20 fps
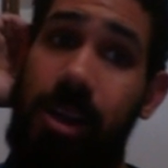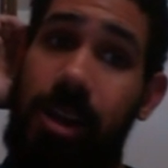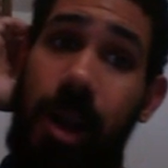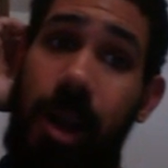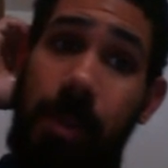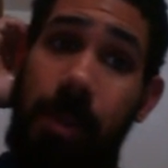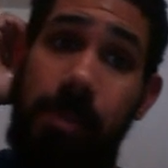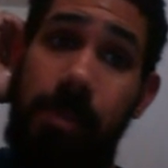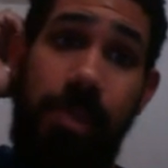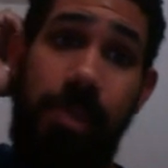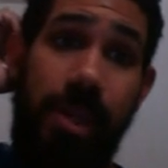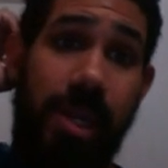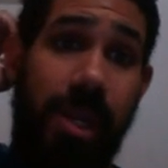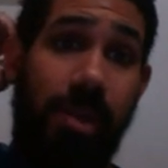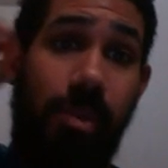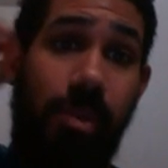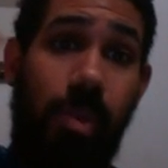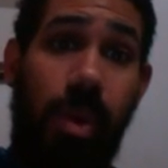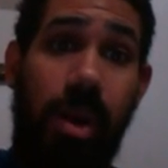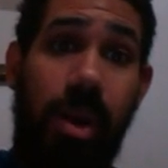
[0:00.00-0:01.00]
Company
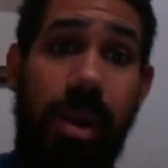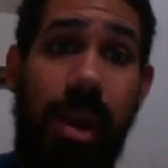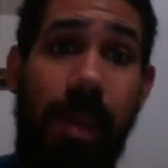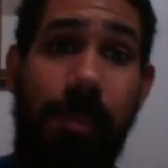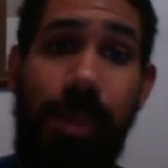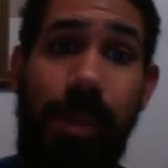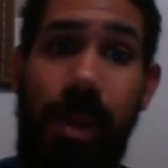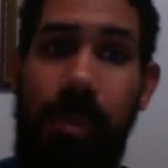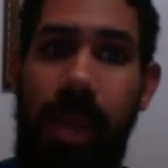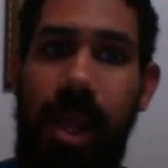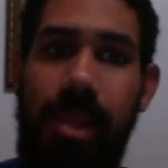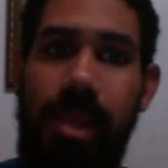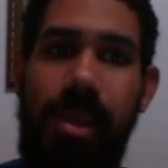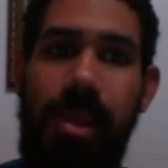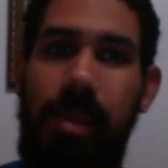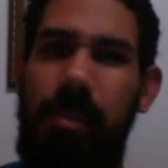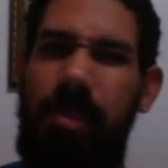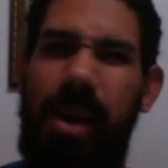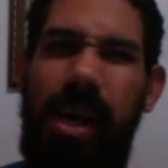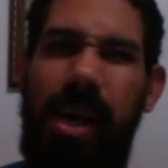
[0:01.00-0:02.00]
would implement
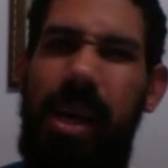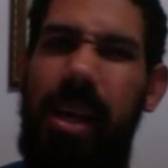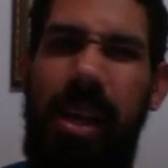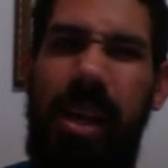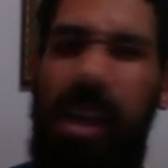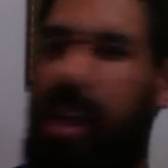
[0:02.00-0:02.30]
him, but